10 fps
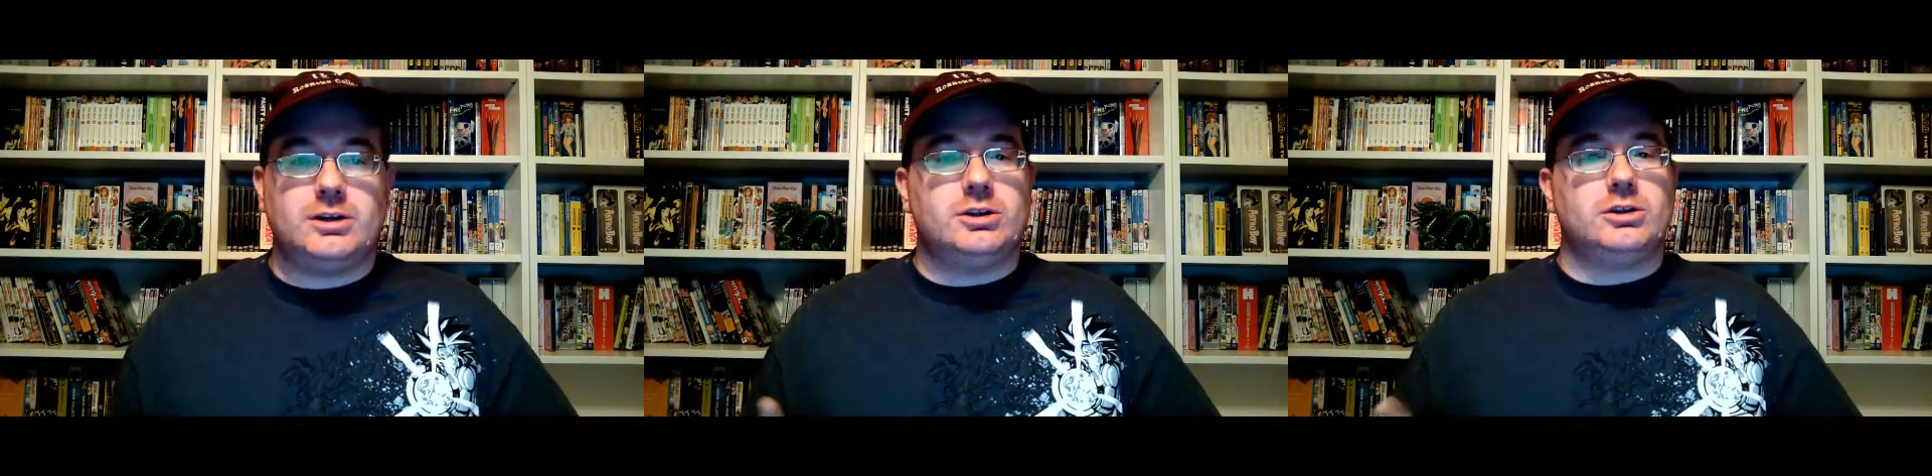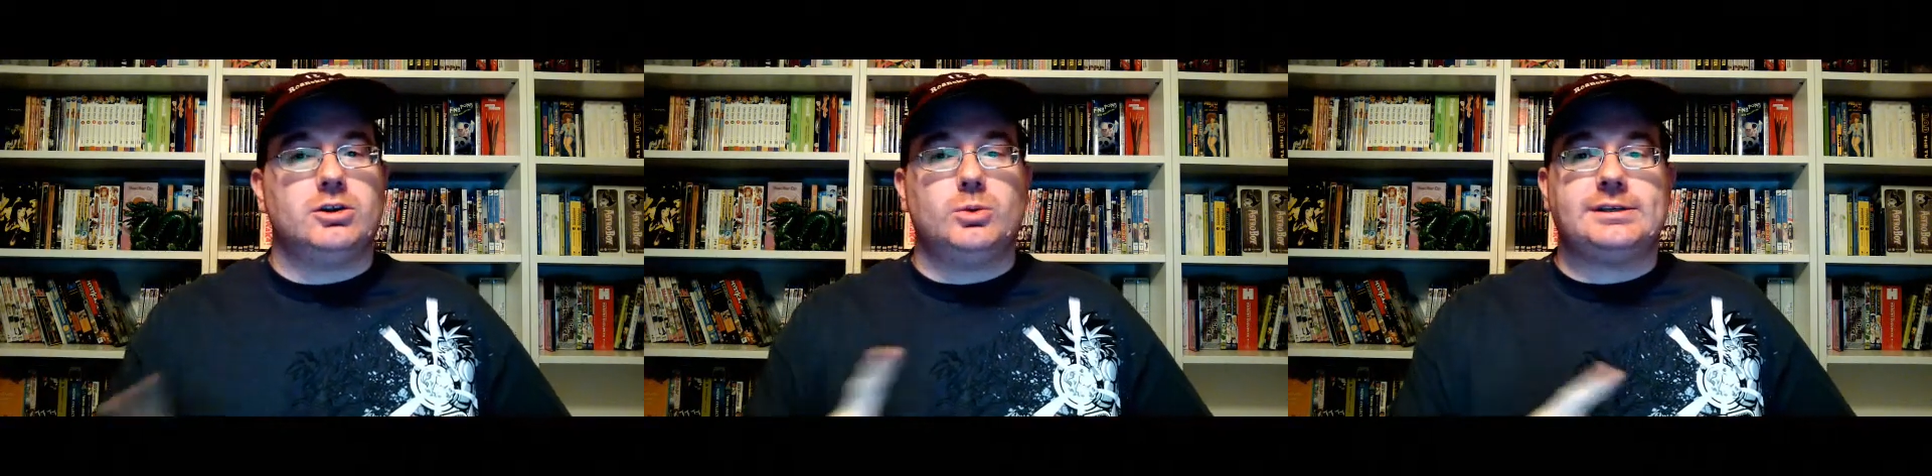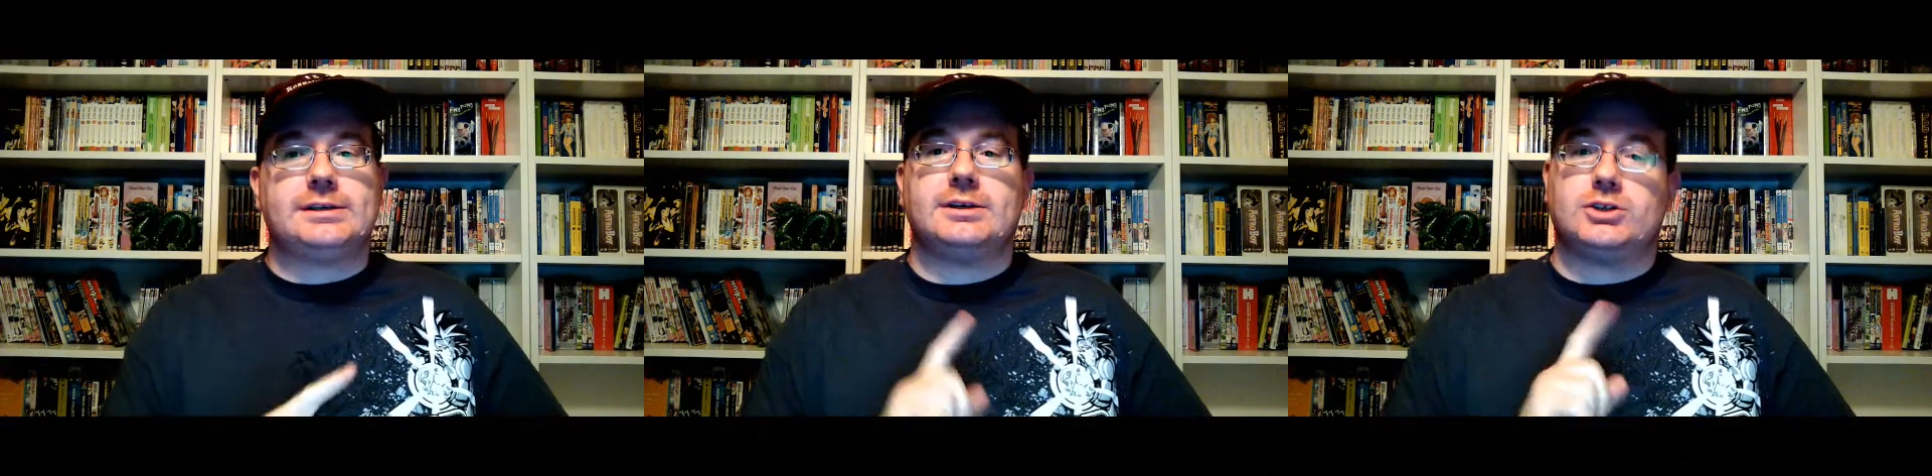The
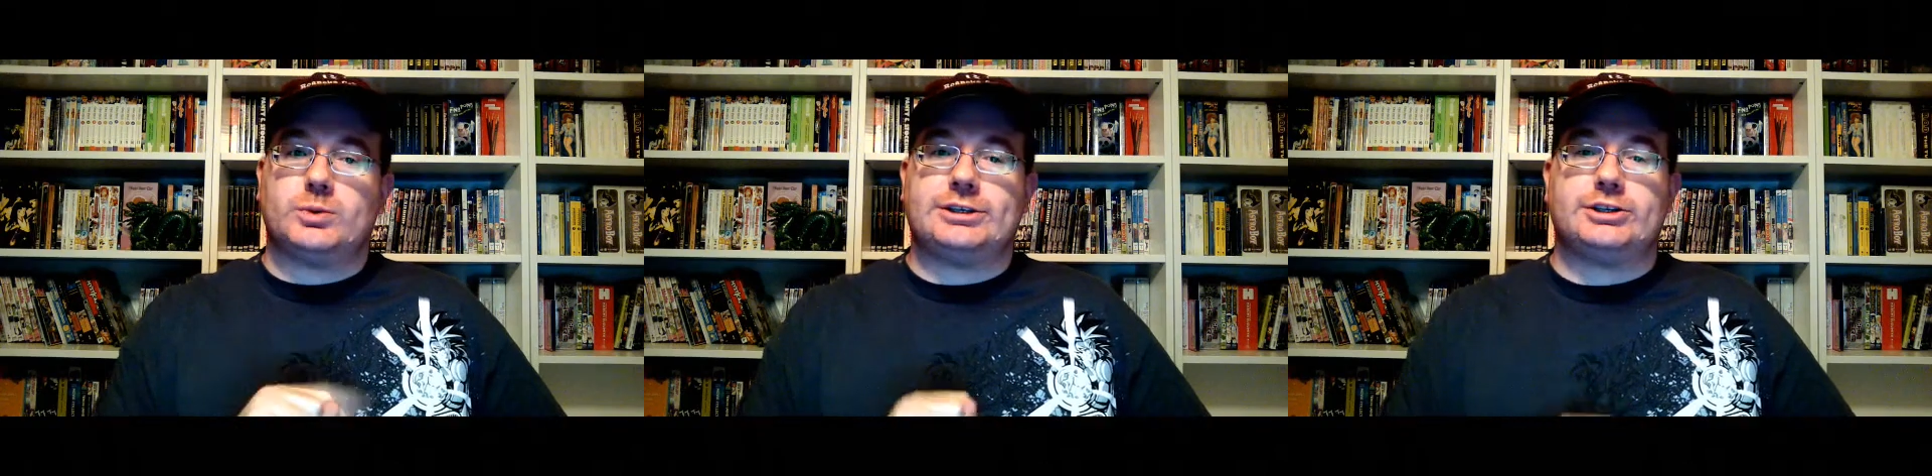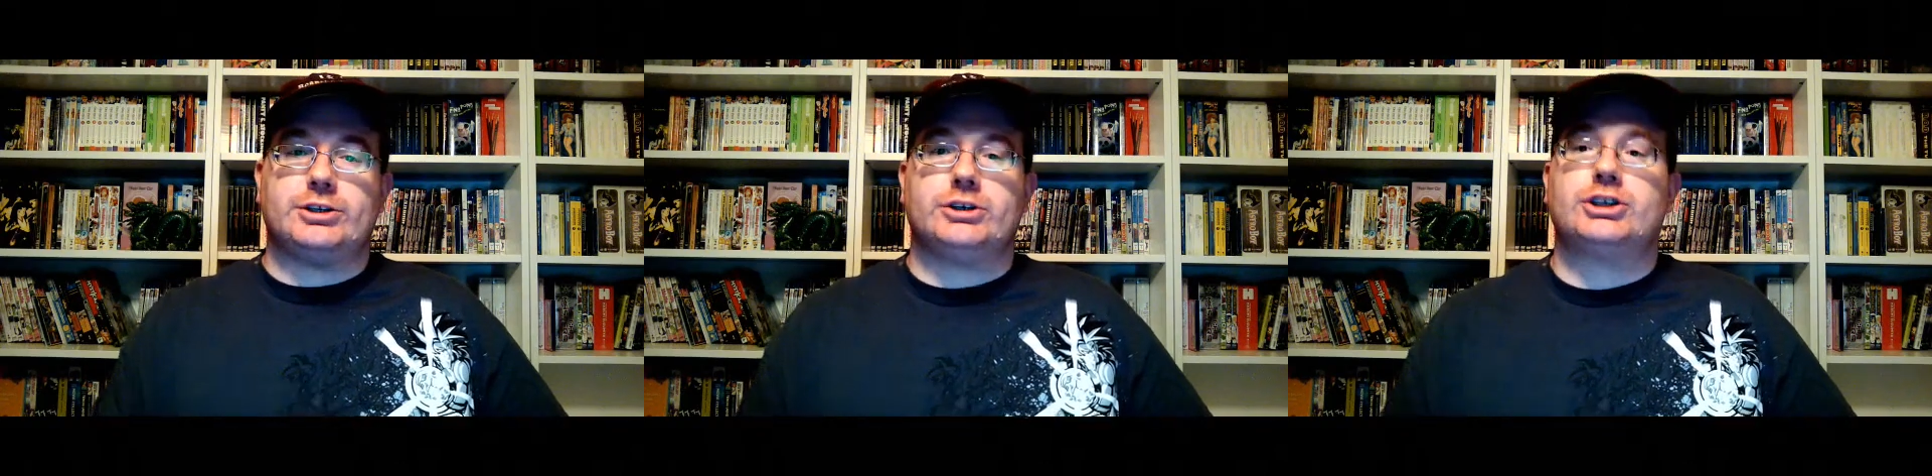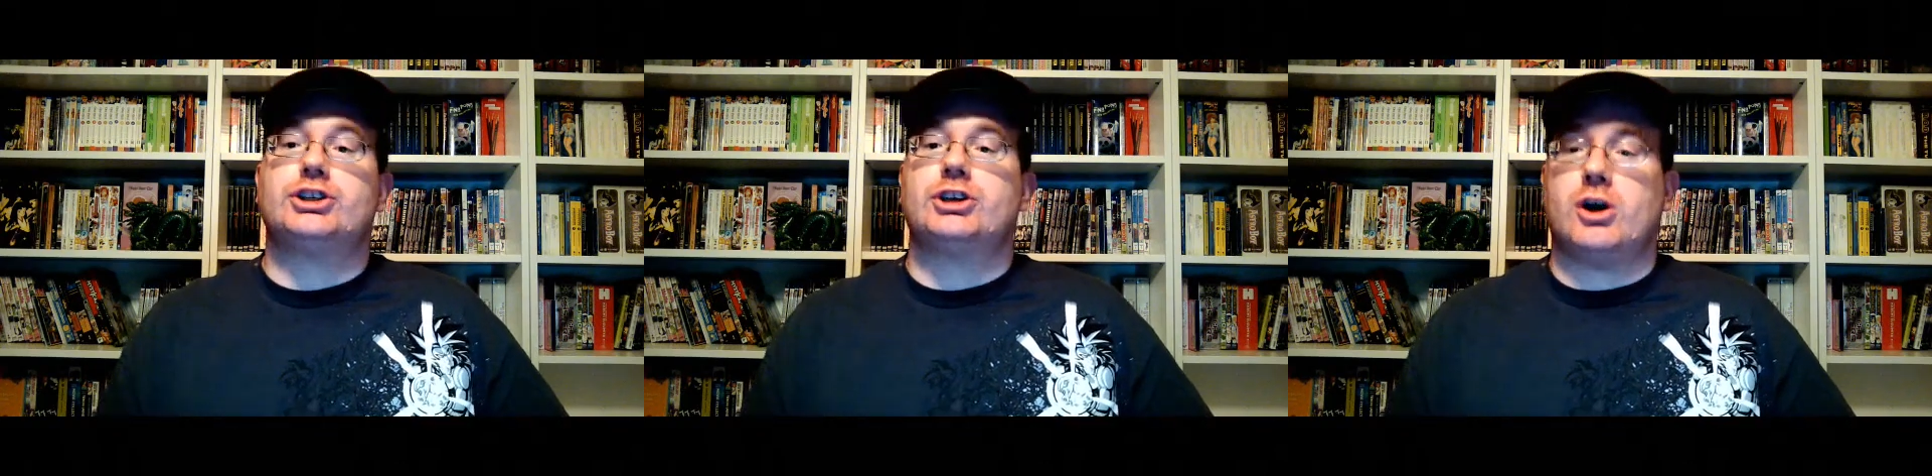Lewis Switcher
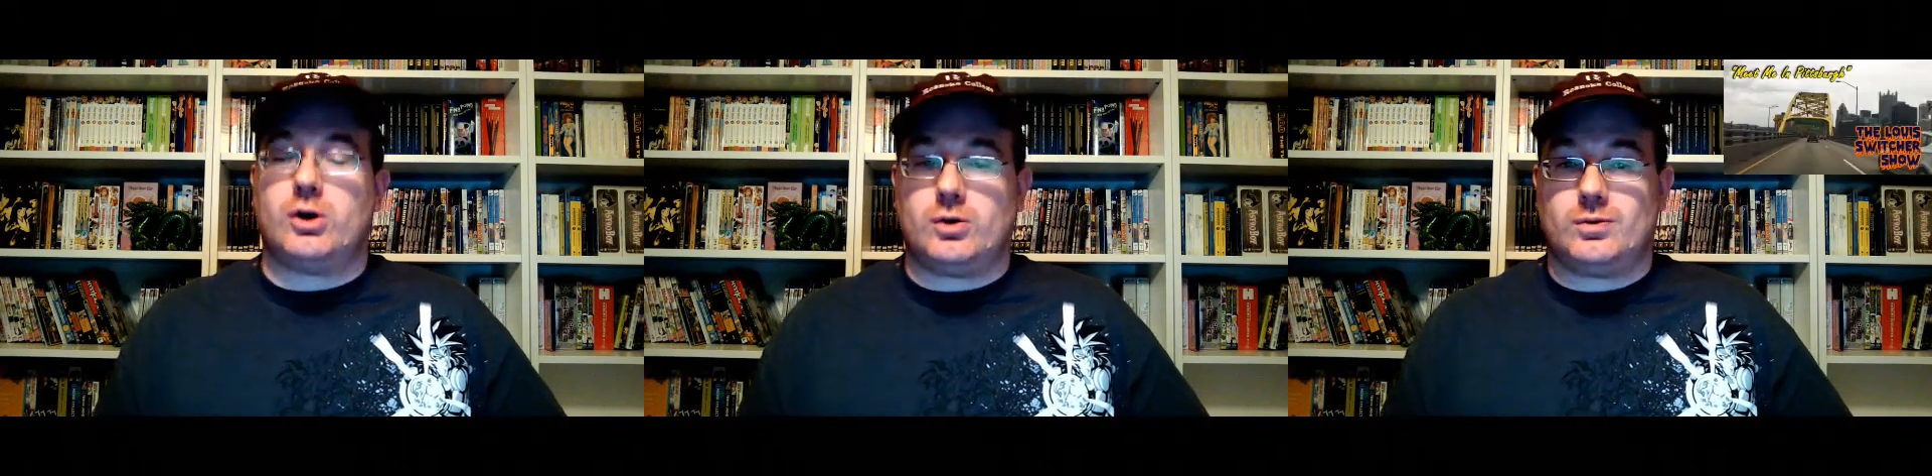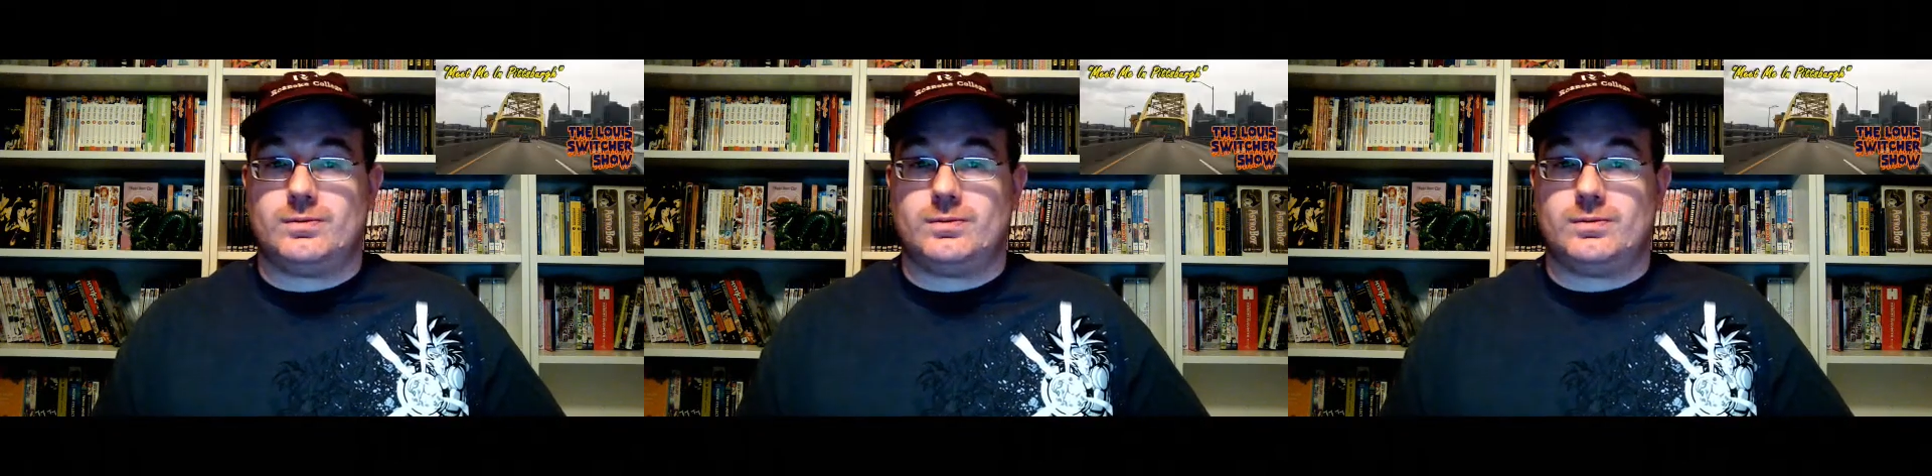Show.